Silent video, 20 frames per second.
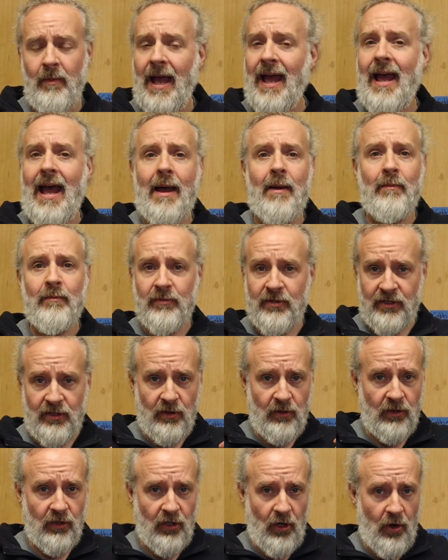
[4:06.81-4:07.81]
I'm
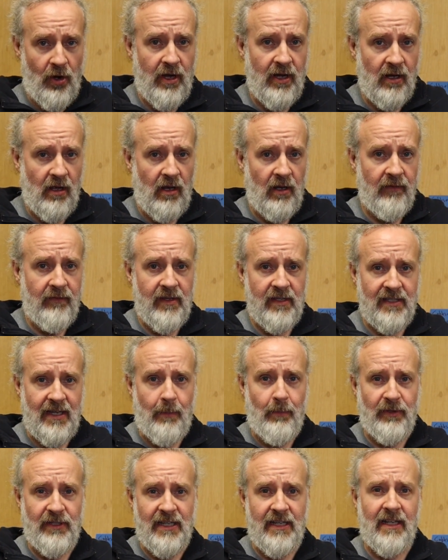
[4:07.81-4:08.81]
still learning all of this. I
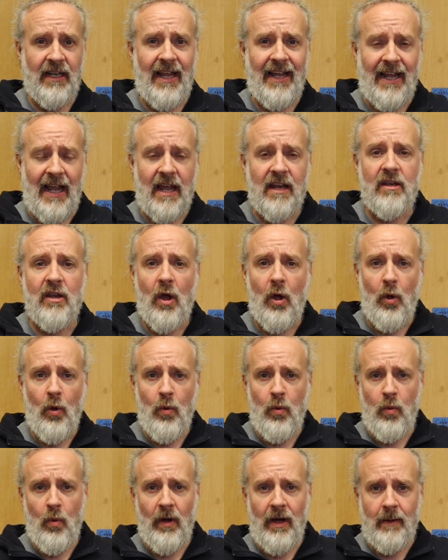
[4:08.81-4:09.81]
pretend like I
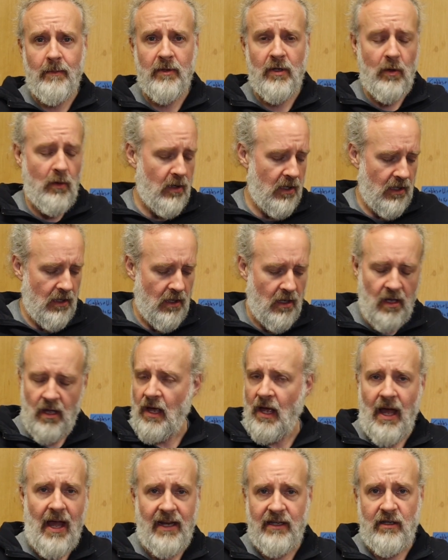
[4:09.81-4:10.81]
know what I'm doing.
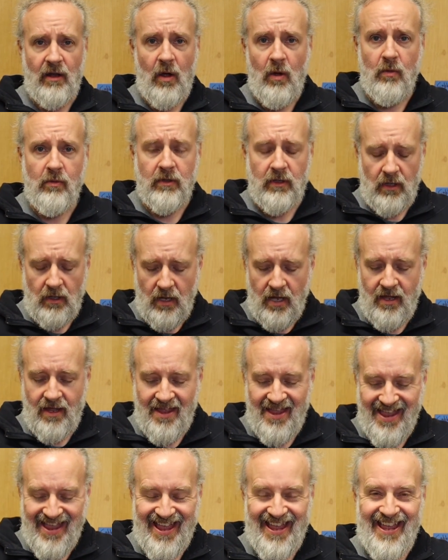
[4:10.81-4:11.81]
I don't.
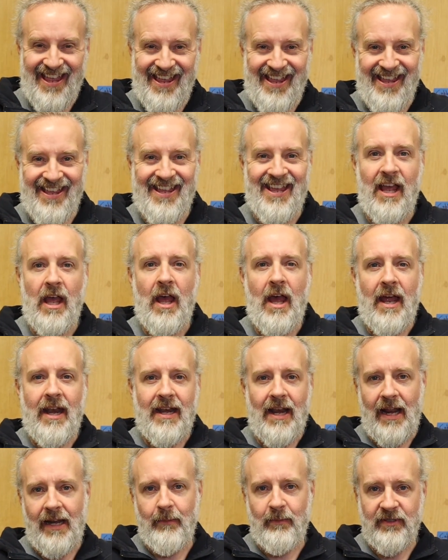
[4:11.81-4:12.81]

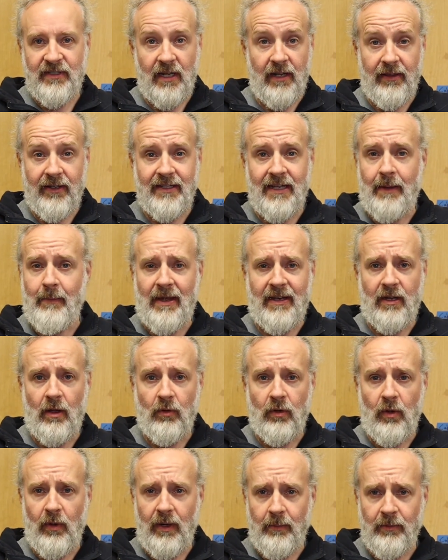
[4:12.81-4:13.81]
90% of the time I
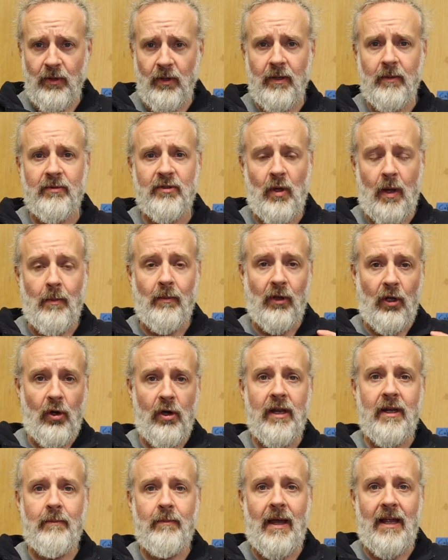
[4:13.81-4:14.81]
don't know what I'm doing. So I'm
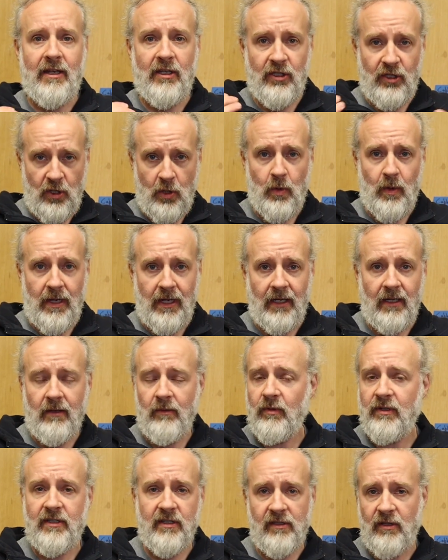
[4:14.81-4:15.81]
learning by doing,
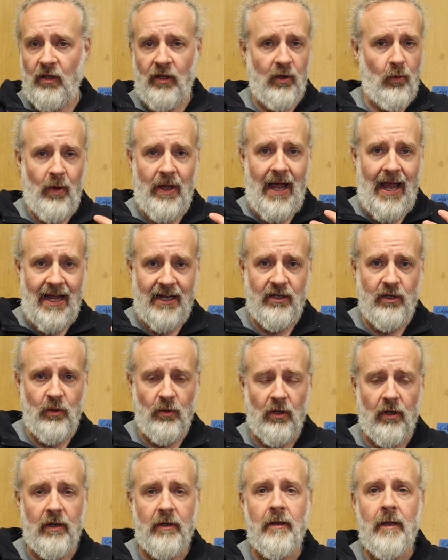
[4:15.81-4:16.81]
which is the only way I do
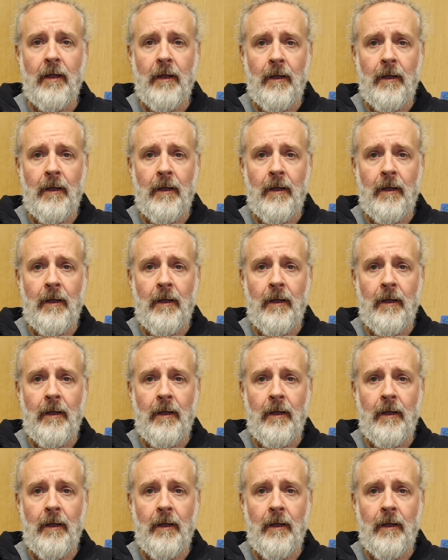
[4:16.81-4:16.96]
learn.